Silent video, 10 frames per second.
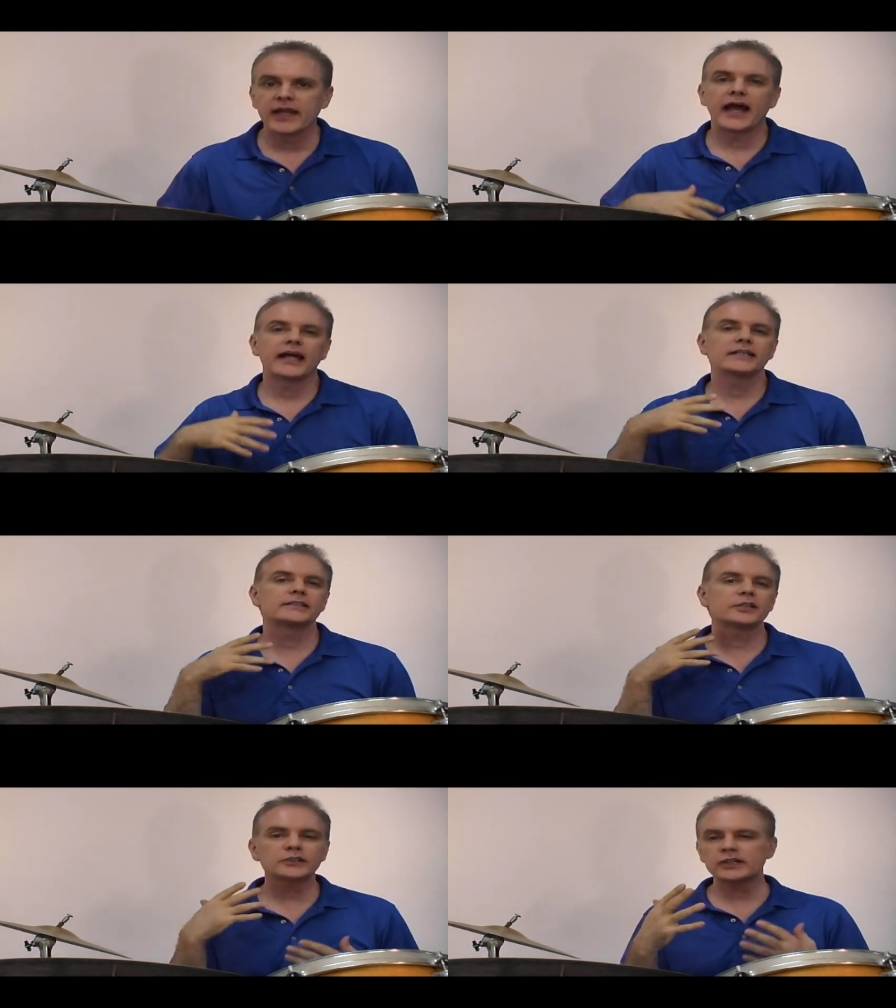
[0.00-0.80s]
And
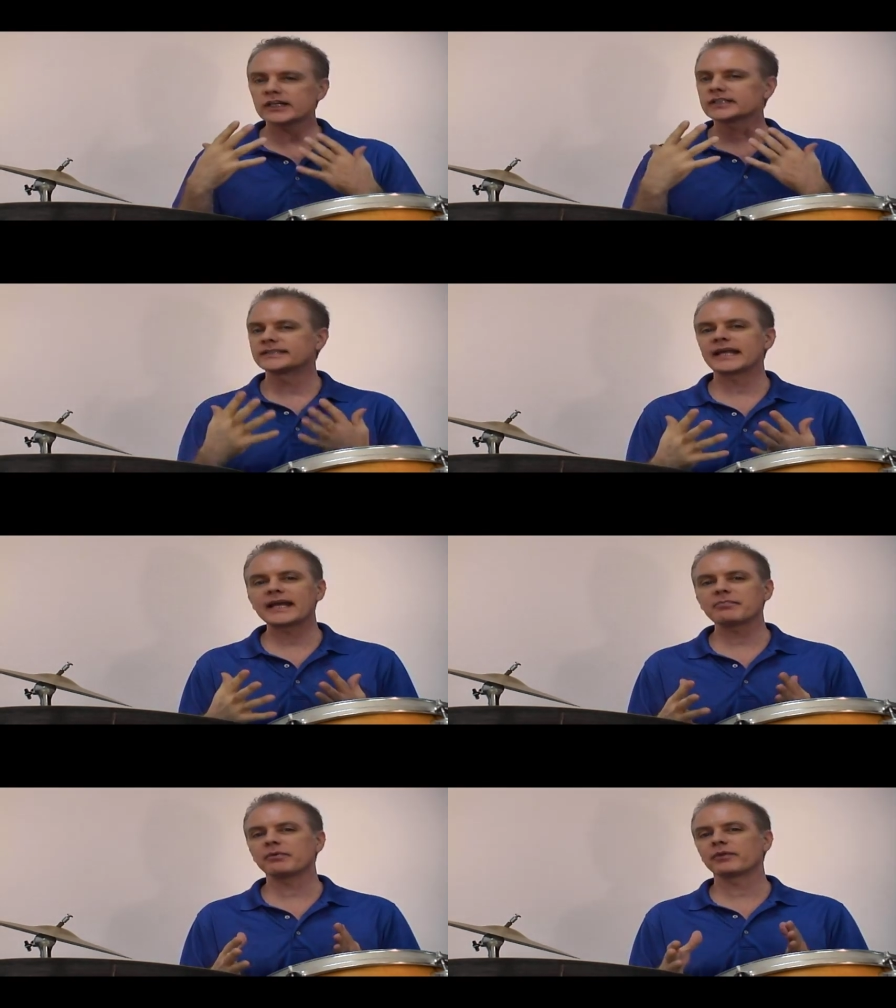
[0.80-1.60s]
it's just an
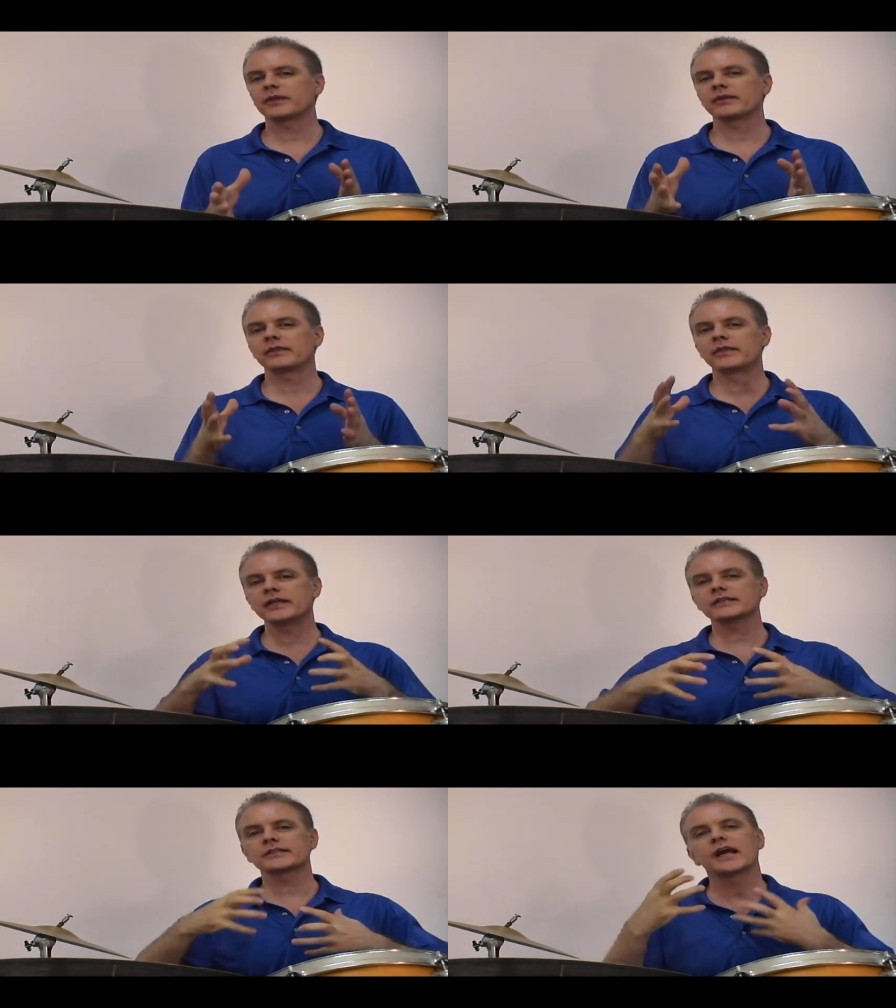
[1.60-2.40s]
example that
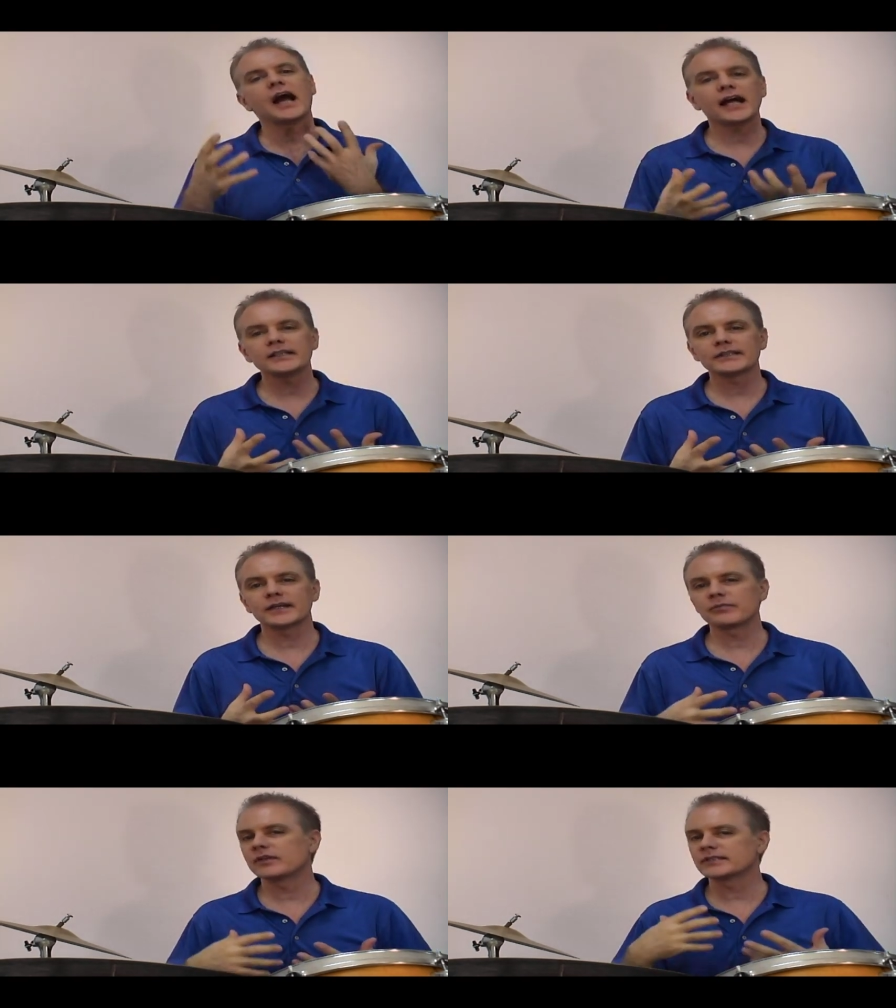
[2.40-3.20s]
these
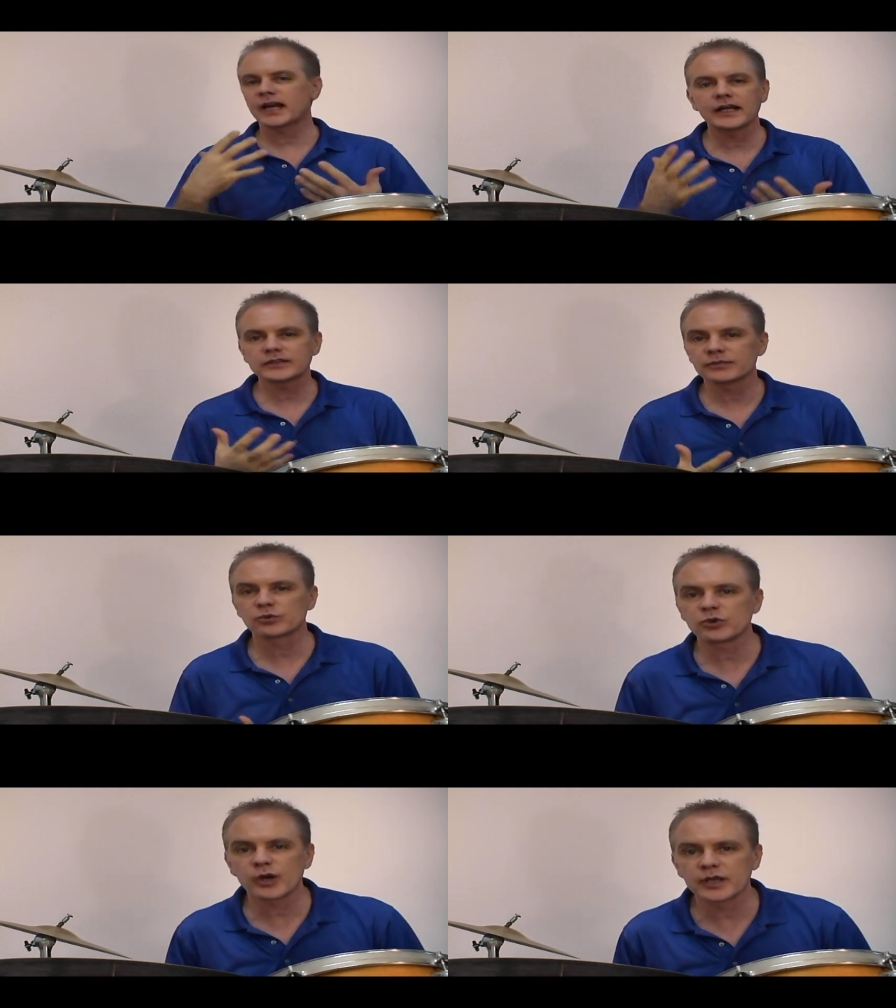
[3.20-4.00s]
concepts
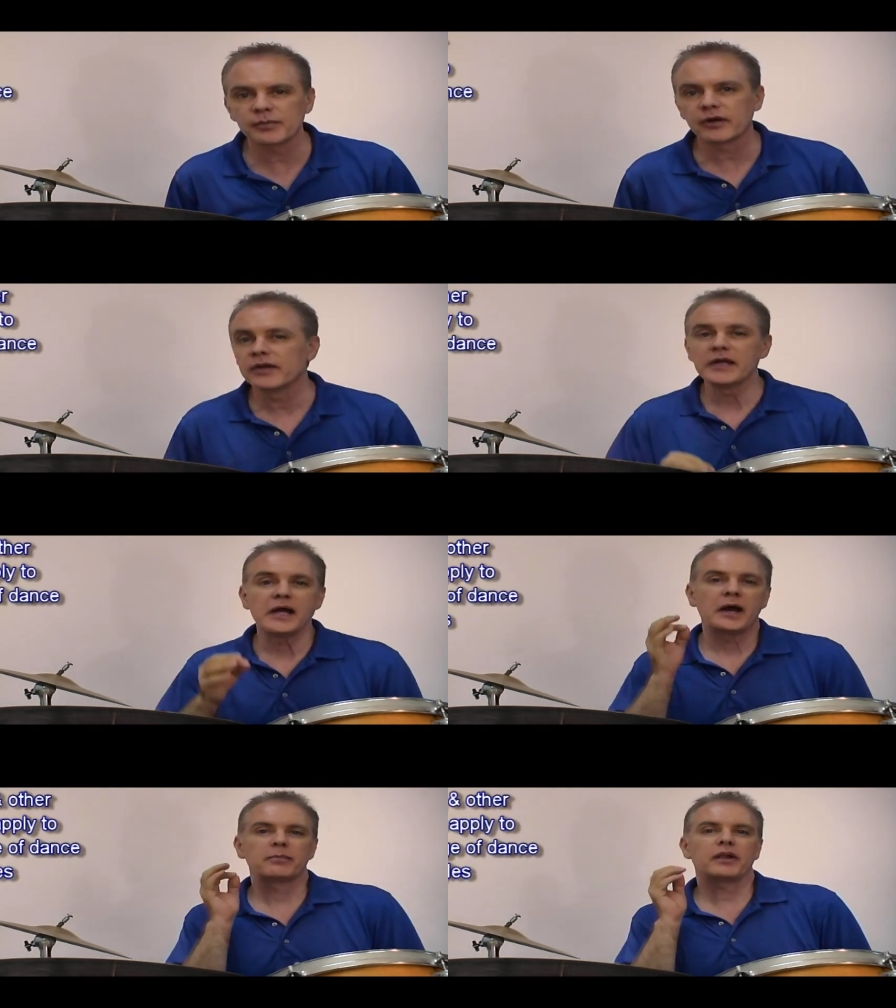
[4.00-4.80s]
we're talking about,
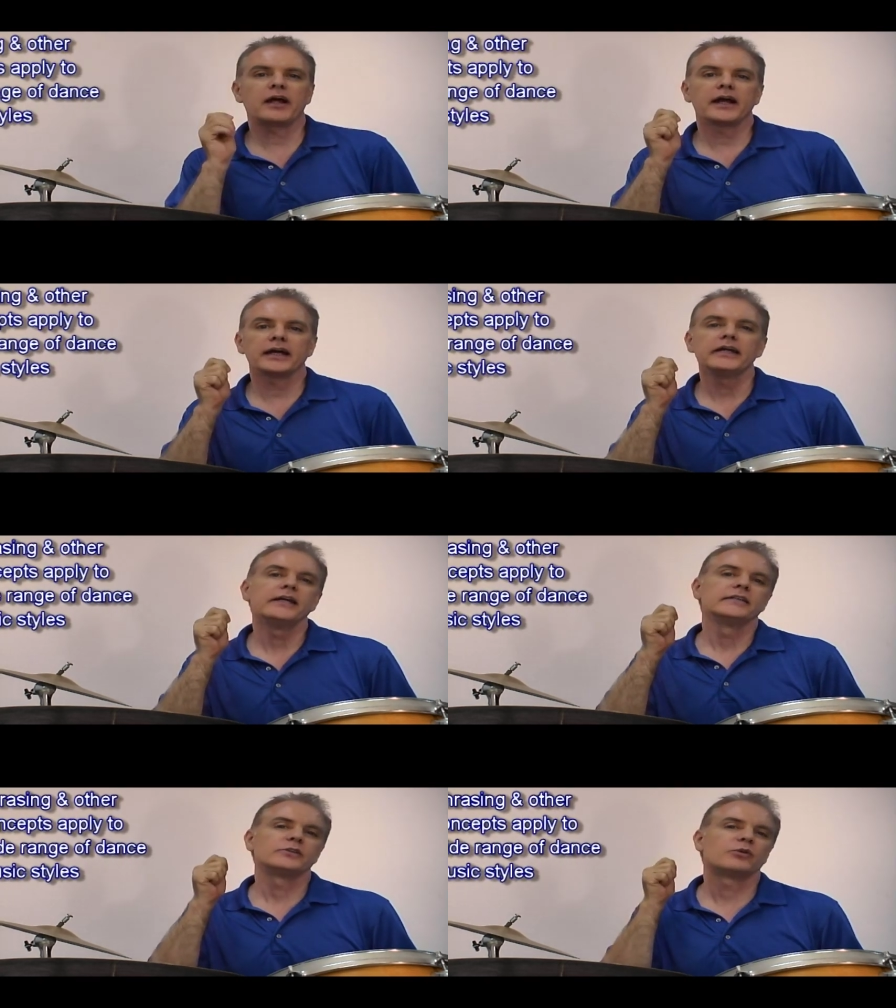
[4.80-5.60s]
apply
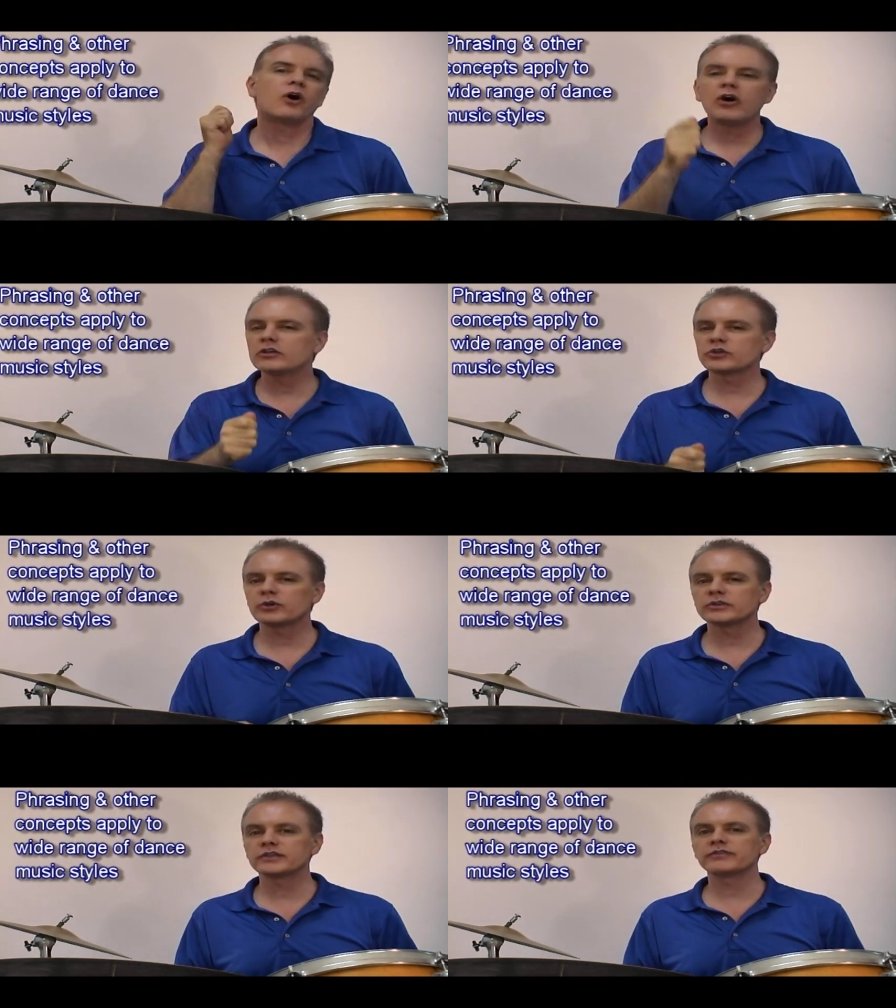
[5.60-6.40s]
to all
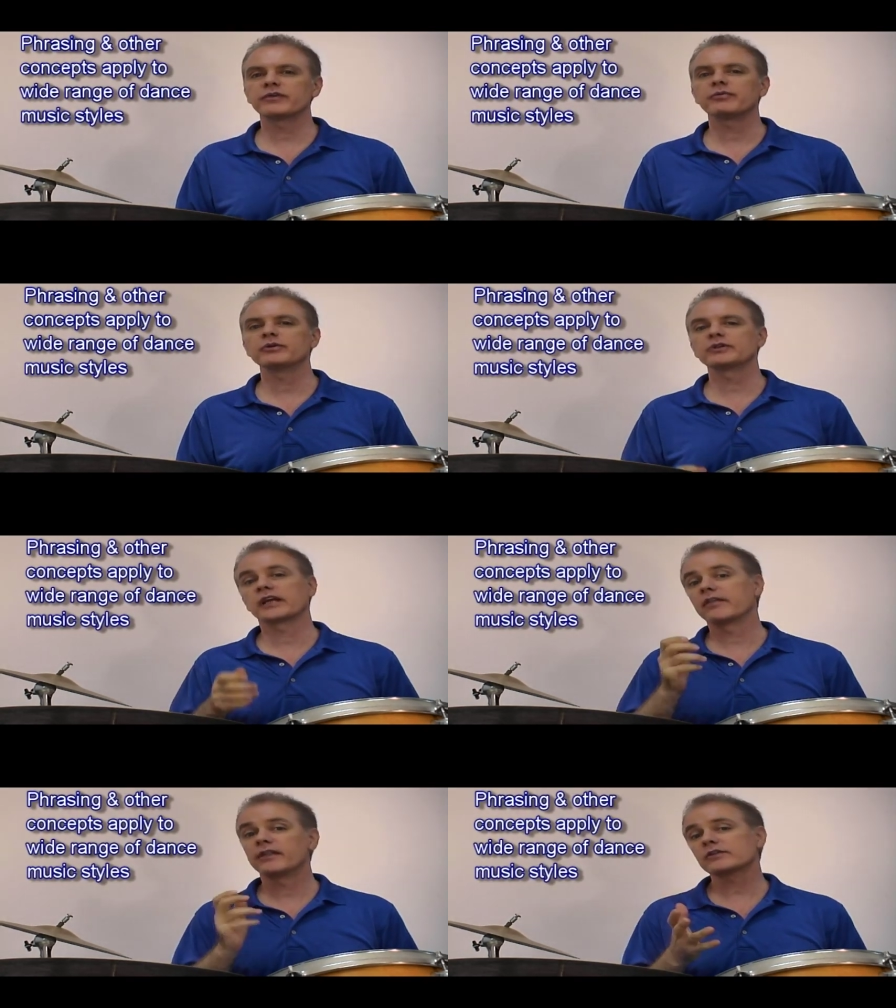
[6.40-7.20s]
sorts of different music.
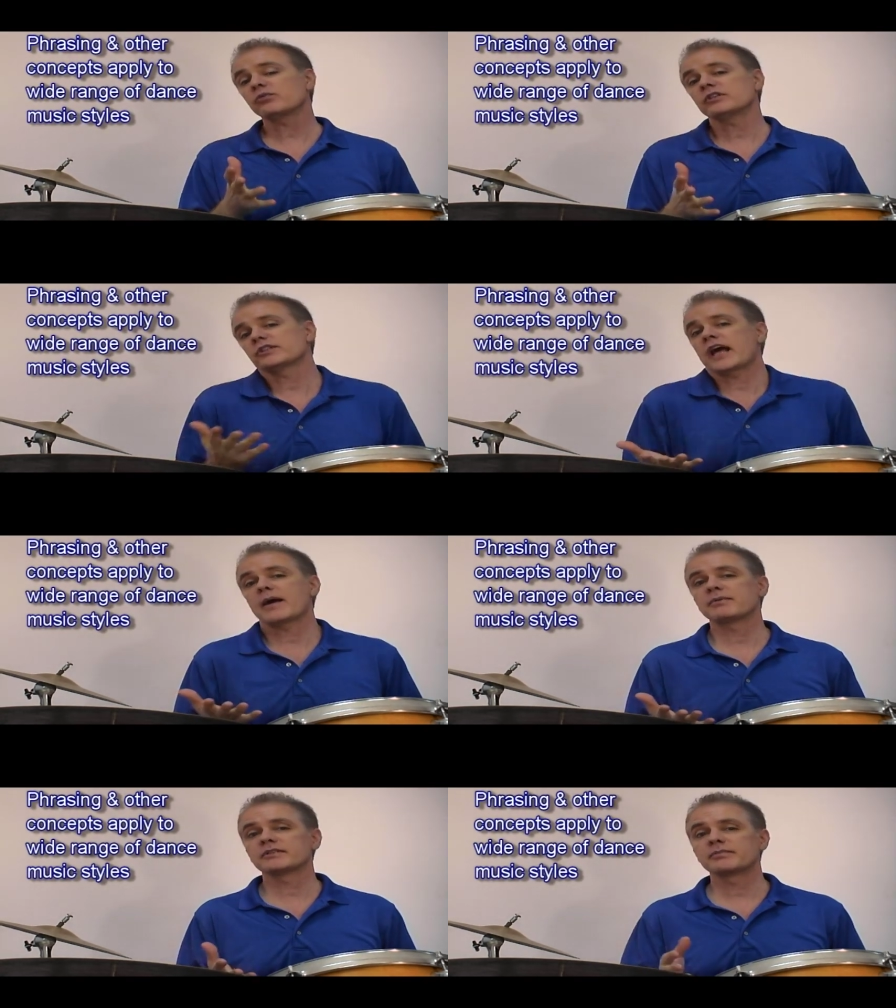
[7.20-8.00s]
And this one just
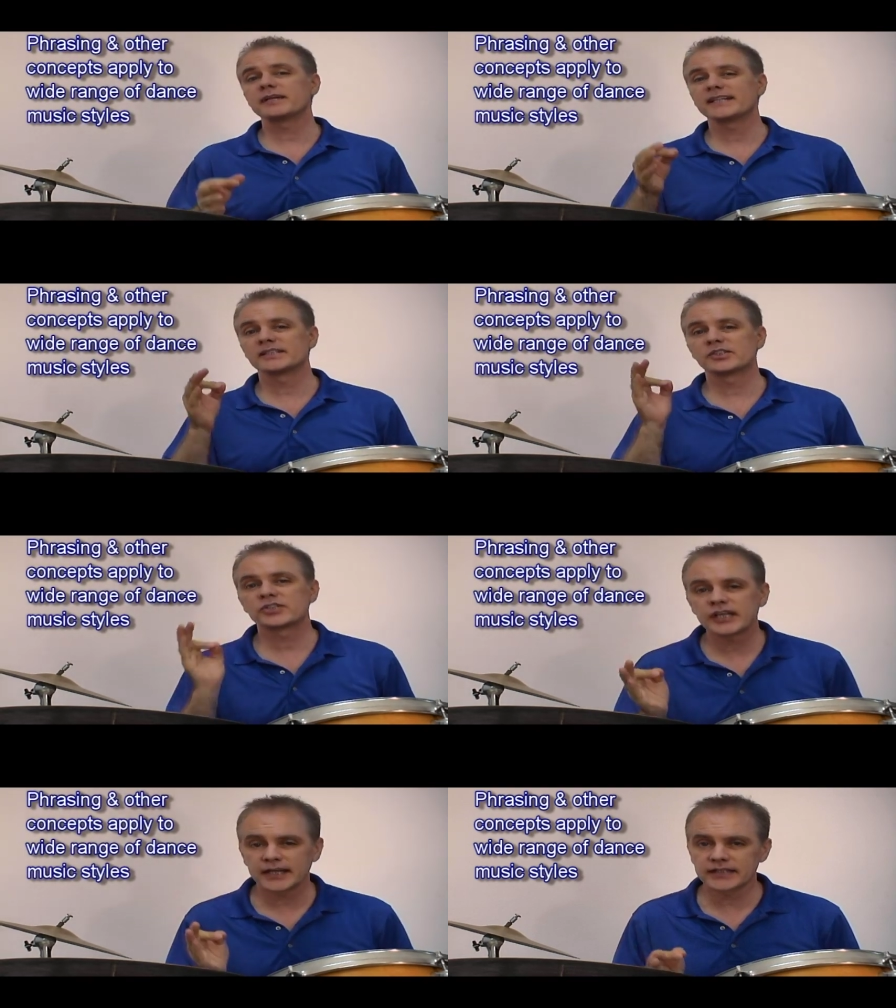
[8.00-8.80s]
happens to be in
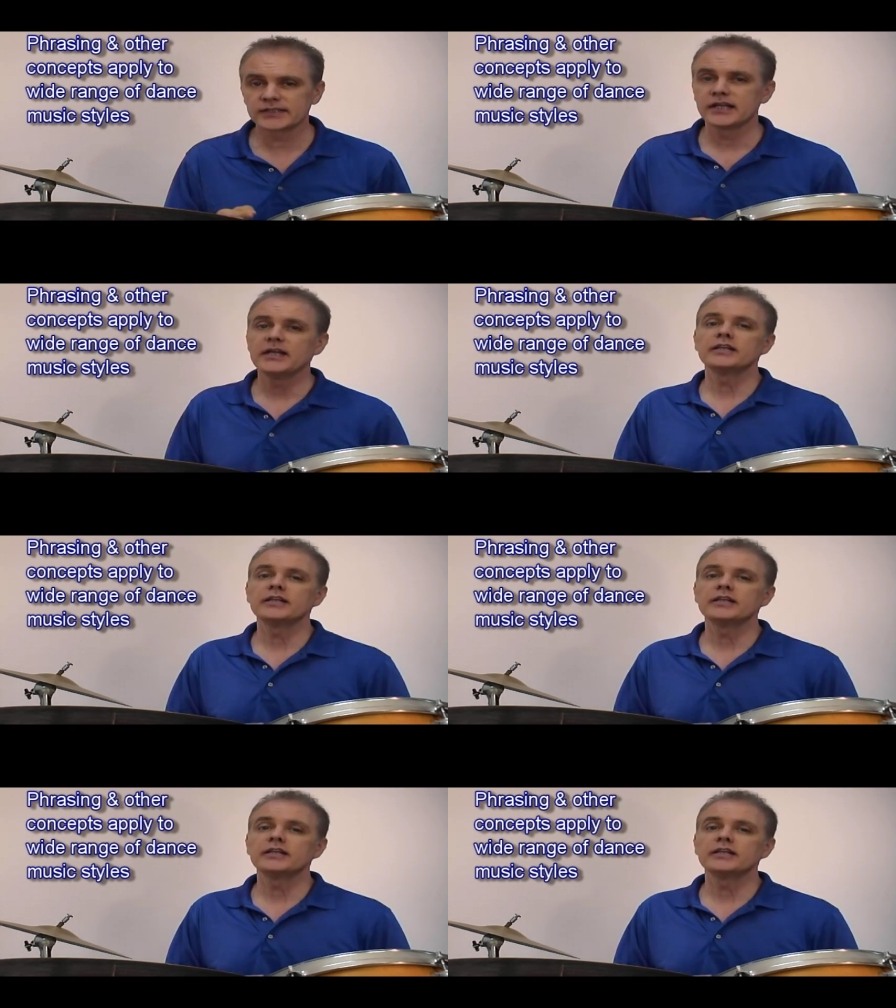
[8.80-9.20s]
6.